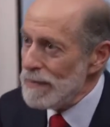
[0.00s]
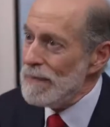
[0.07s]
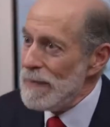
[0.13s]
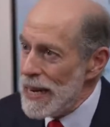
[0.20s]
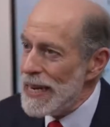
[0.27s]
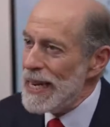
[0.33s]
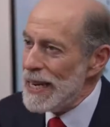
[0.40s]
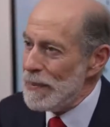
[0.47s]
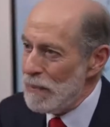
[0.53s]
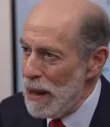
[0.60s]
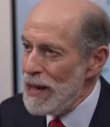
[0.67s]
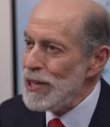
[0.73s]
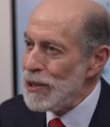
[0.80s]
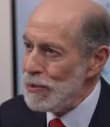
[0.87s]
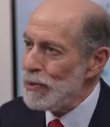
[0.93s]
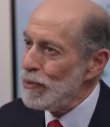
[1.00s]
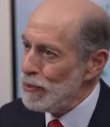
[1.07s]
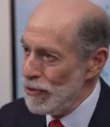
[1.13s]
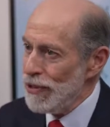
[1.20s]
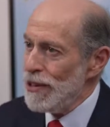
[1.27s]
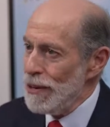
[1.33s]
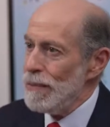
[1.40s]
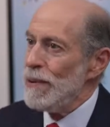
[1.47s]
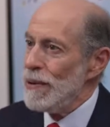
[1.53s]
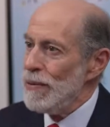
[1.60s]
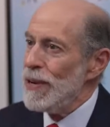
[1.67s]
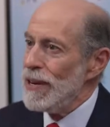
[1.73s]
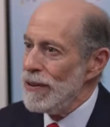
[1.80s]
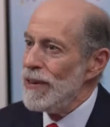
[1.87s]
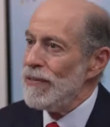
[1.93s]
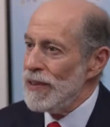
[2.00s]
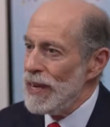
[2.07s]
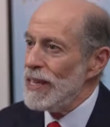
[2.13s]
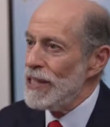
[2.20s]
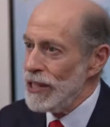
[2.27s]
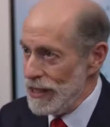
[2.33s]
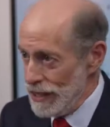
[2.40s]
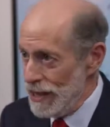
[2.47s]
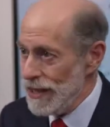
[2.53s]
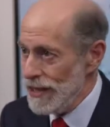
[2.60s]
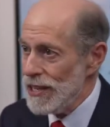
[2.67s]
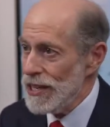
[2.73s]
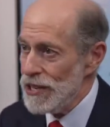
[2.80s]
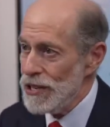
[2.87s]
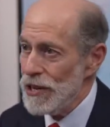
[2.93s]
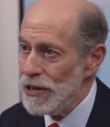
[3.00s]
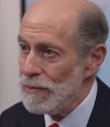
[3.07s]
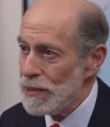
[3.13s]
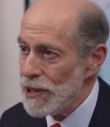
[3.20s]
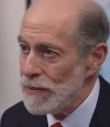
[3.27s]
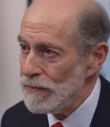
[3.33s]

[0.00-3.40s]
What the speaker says: making it possible for there to be reunification on such terms?